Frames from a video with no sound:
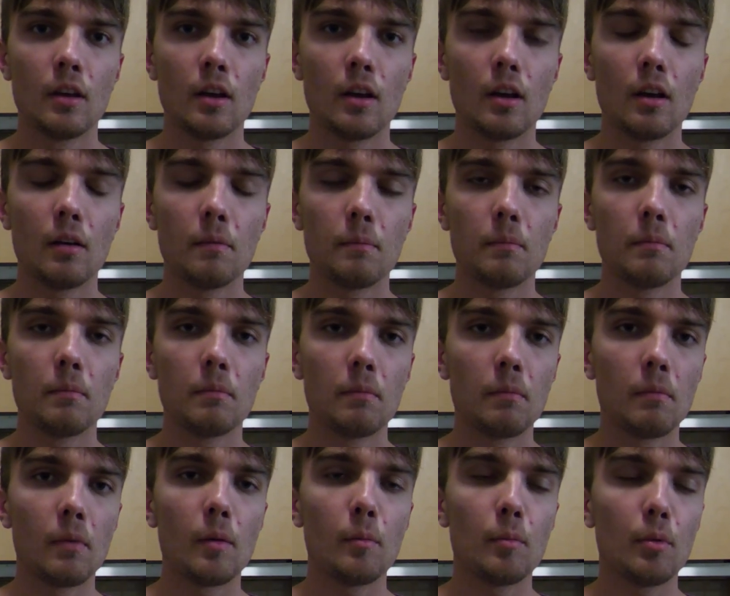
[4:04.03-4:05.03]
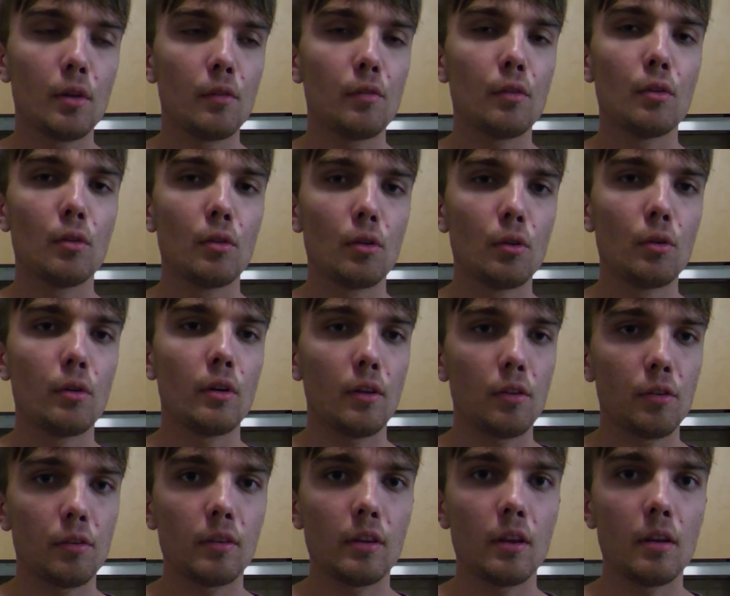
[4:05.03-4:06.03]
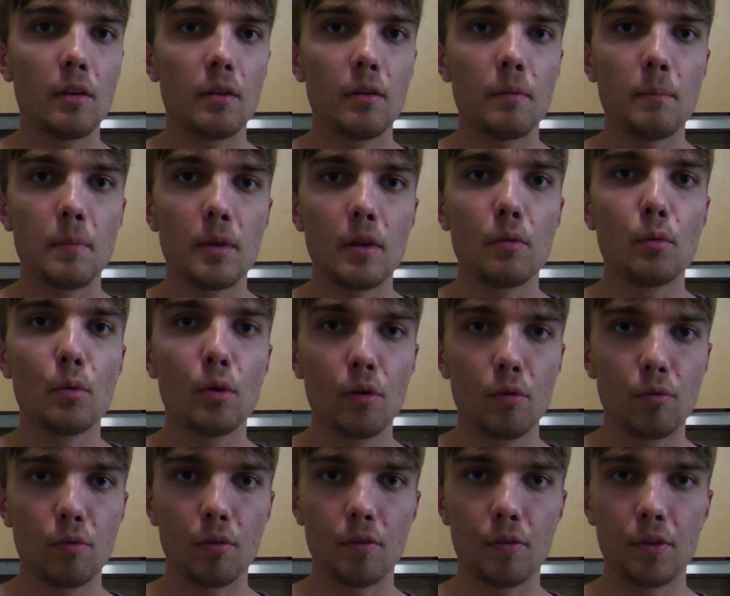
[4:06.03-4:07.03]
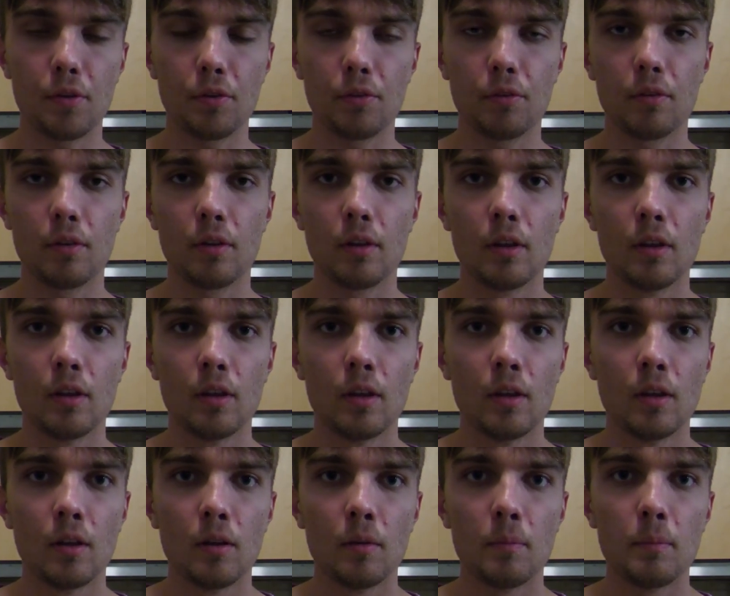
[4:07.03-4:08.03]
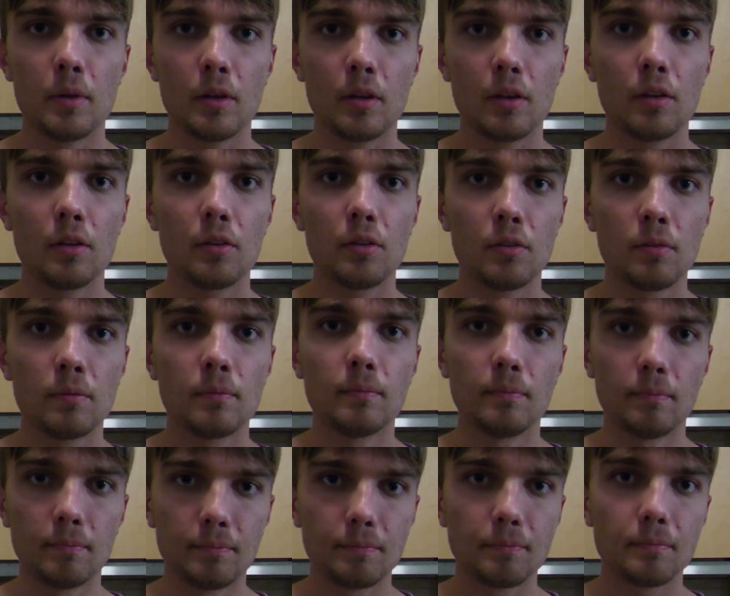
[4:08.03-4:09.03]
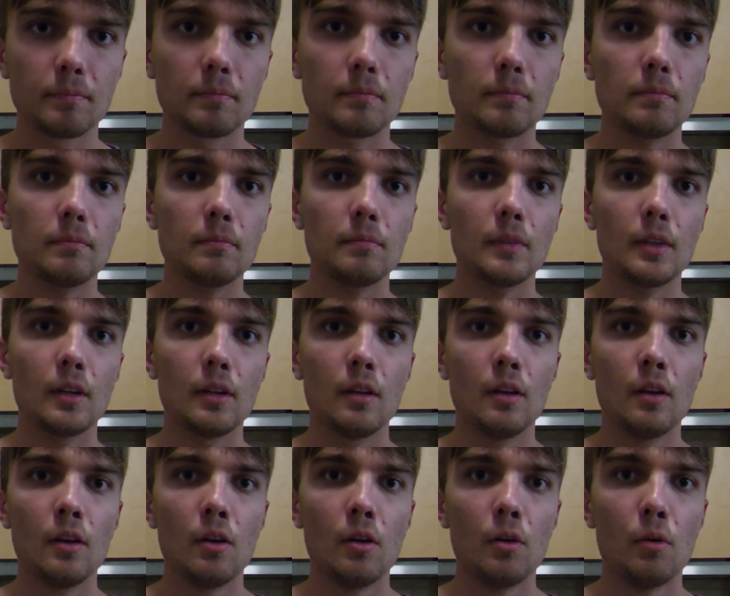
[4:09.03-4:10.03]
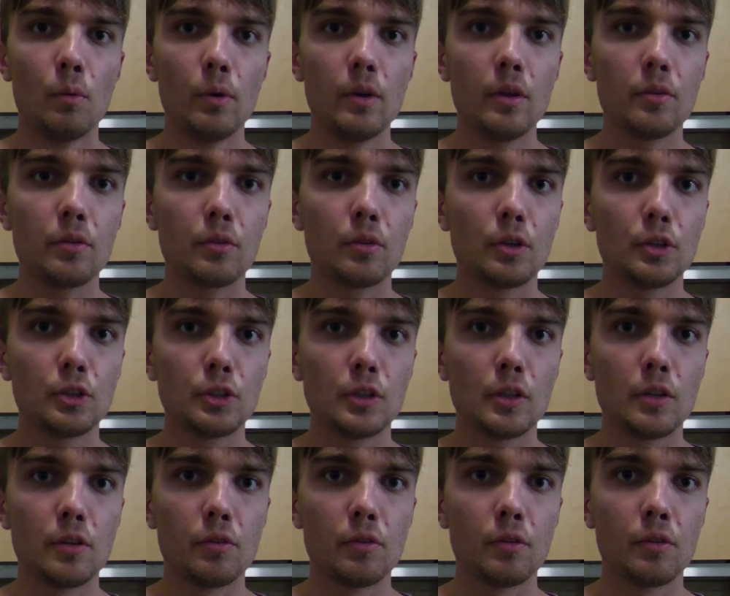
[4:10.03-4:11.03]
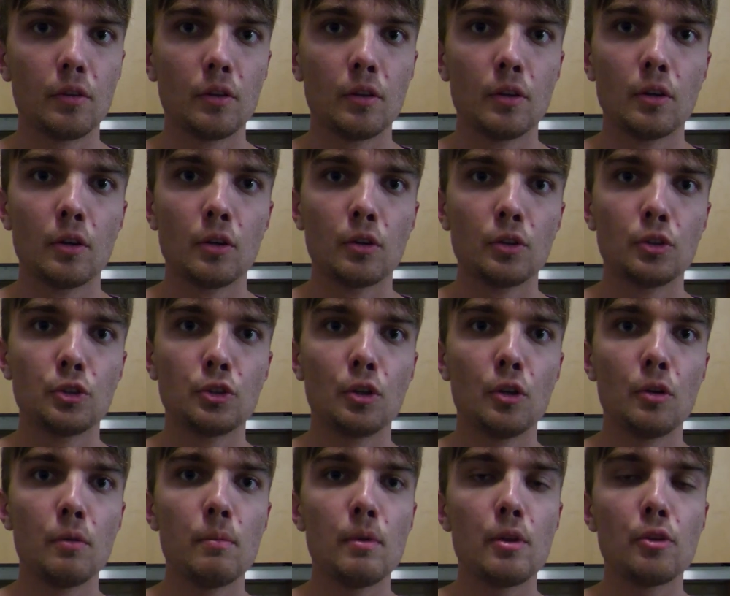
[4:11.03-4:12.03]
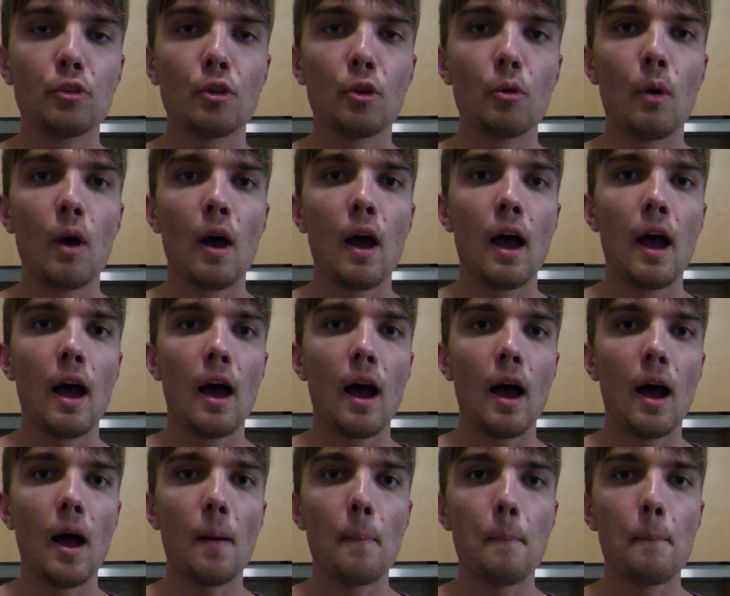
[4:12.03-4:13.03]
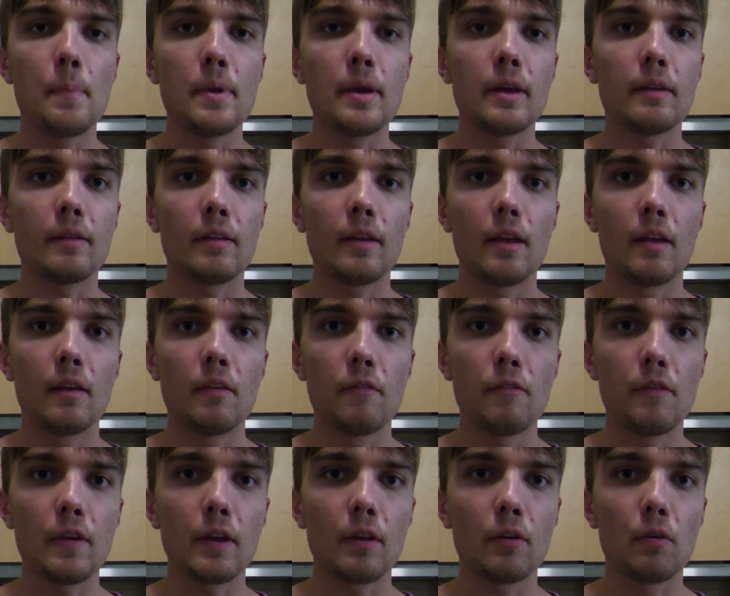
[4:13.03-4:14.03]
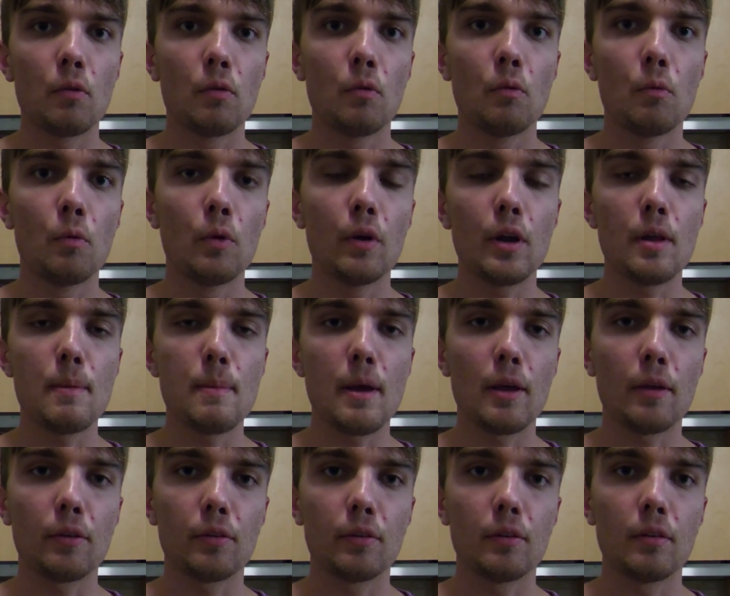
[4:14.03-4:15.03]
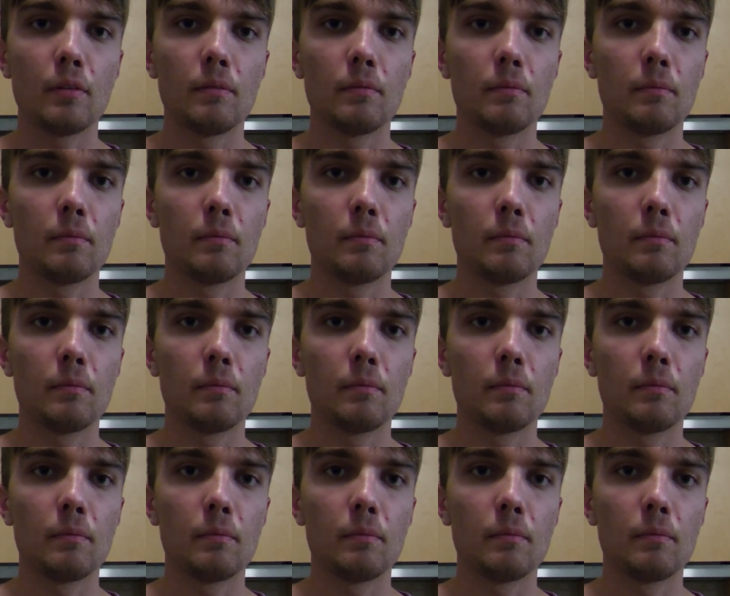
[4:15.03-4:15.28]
I believe the Lord has sent me a word for this, because we as Christians shouldn't be so upbeat and think we're the best